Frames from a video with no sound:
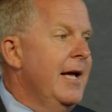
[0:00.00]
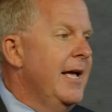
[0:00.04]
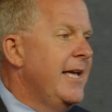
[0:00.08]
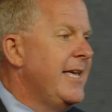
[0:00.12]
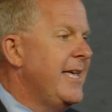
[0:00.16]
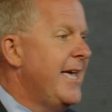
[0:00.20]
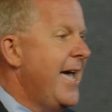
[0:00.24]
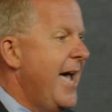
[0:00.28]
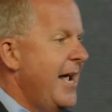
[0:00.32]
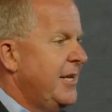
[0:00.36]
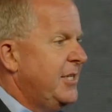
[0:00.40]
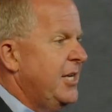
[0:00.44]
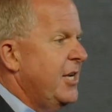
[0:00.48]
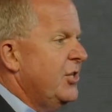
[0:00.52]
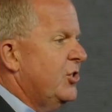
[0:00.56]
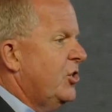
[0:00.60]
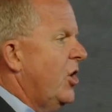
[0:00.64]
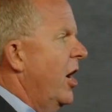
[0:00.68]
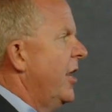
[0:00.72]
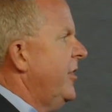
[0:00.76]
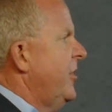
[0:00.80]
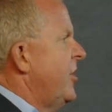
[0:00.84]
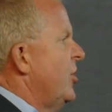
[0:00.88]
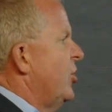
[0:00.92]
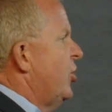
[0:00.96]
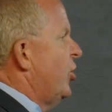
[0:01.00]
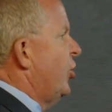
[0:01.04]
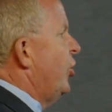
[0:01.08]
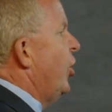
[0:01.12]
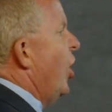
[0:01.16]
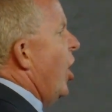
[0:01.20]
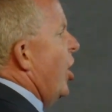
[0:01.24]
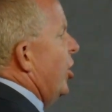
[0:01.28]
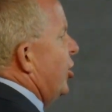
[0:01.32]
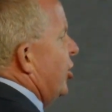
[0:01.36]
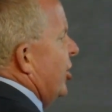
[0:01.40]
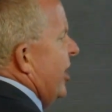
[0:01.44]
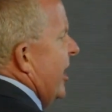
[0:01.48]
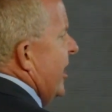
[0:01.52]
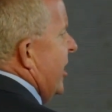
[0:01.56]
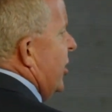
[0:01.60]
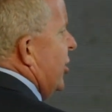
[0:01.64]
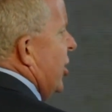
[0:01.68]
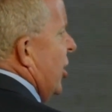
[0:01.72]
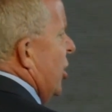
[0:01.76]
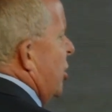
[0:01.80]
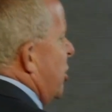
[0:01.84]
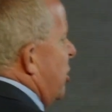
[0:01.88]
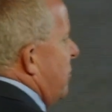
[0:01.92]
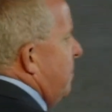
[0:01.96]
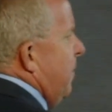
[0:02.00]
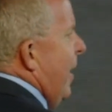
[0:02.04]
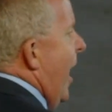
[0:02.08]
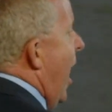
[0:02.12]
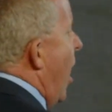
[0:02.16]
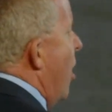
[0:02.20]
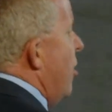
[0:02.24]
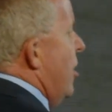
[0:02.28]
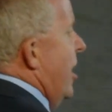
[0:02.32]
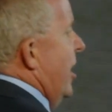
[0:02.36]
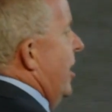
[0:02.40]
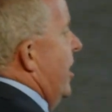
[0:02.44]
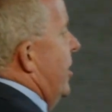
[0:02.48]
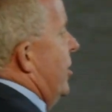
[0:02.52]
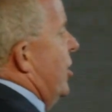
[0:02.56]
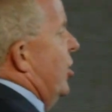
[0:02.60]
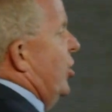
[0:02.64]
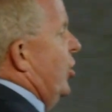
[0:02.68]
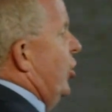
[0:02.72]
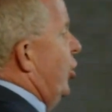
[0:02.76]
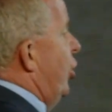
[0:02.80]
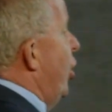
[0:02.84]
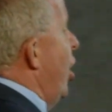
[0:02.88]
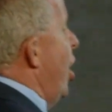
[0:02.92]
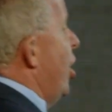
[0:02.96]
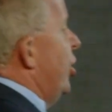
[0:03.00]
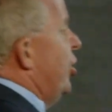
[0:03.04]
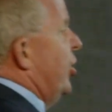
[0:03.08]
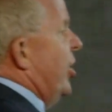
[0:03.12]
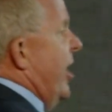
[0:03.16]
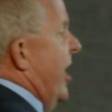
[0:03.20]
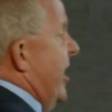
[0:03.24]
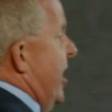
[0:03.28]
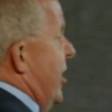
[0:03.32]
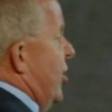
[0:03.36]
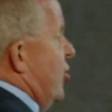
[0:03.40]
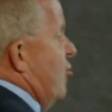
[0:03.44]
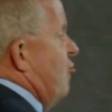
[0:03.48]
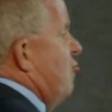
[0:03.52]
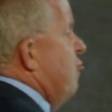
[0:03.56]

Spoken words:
Yet he's got this church that is exploding and this church that is